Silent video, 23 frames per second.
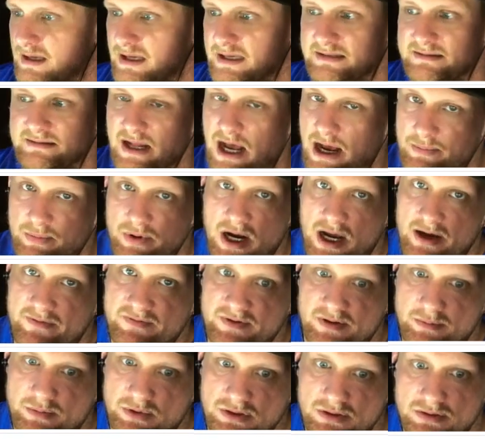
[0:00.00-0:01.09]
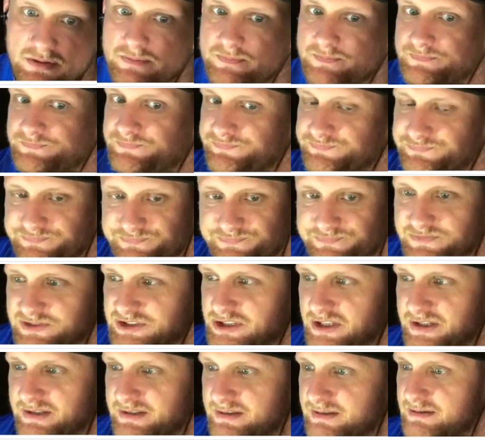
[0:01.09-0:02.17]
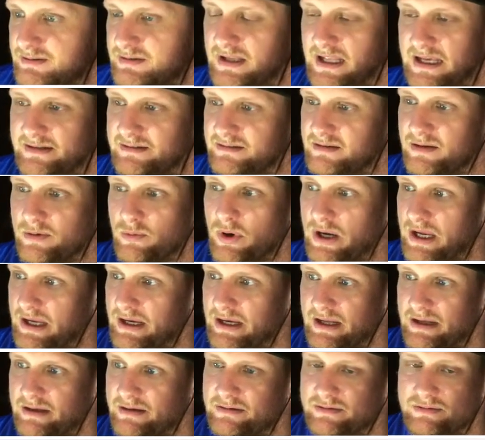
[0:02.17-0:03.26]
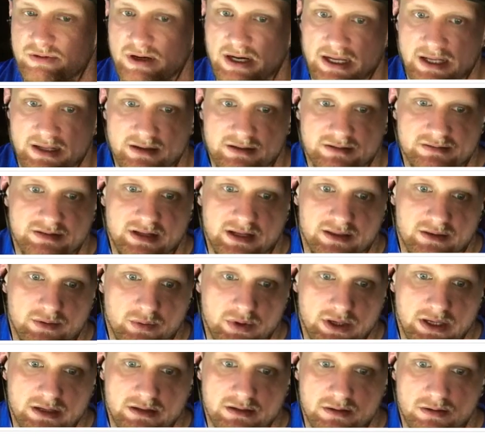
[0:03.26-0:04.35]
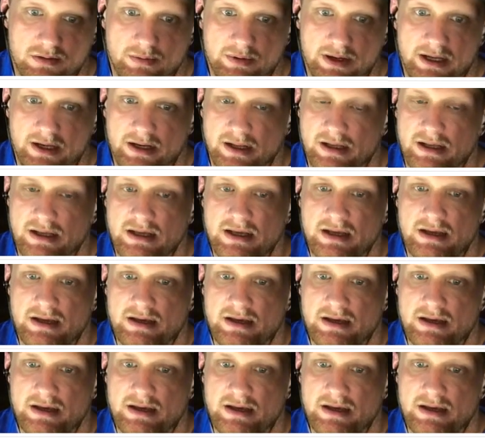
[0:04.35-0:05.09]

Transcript: It's not profitable. Just that's the way it is, right? There's nothing we can do about it.